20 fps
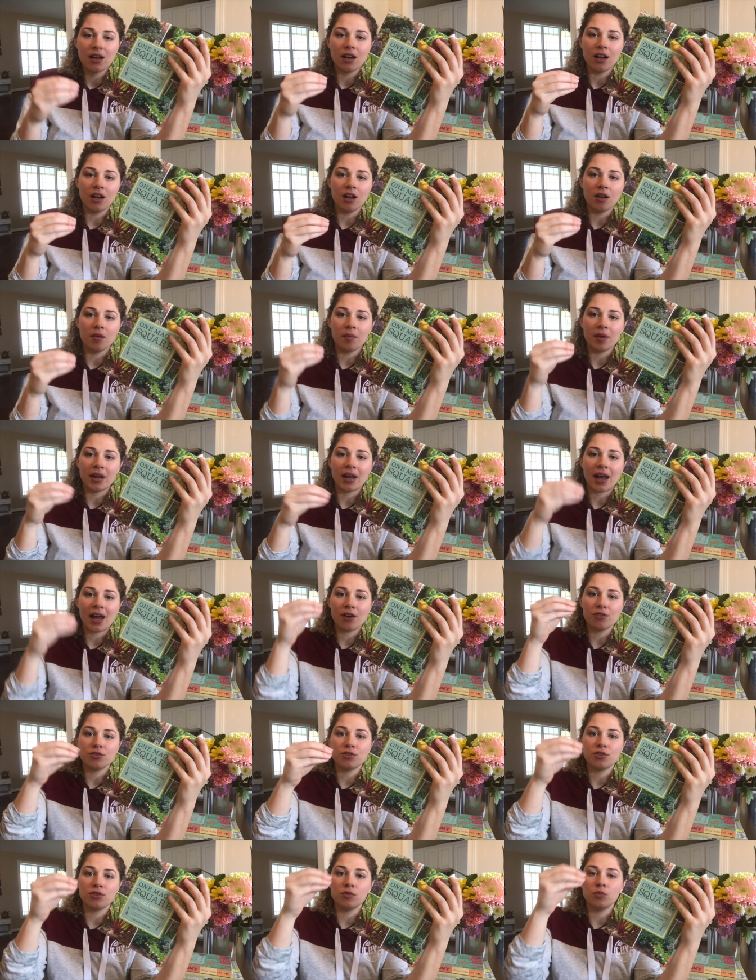and how
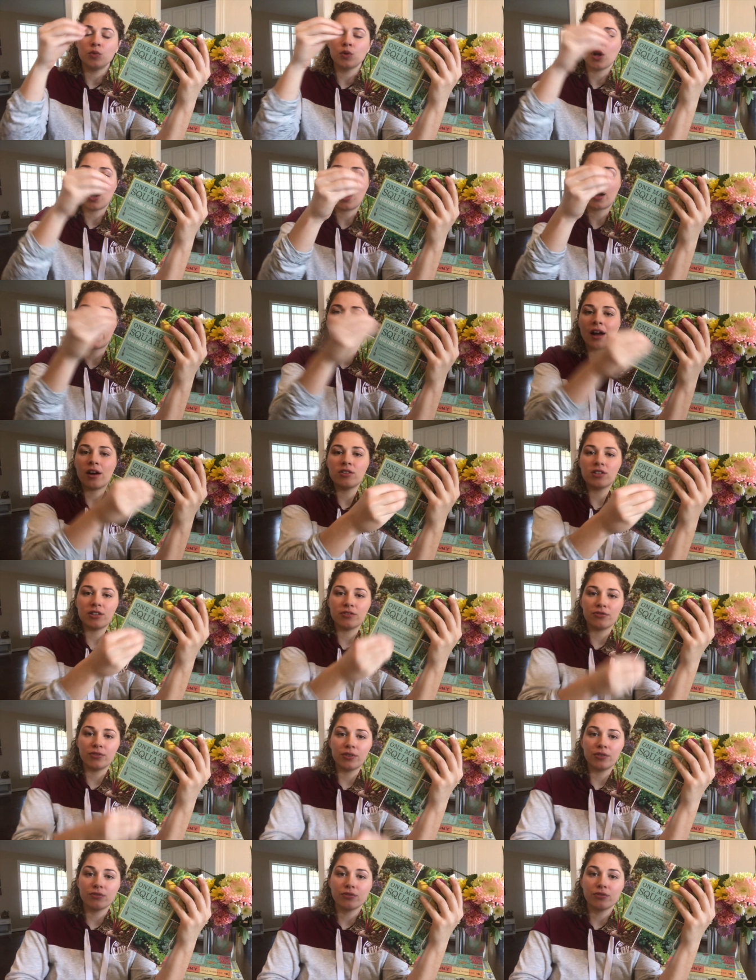to block out different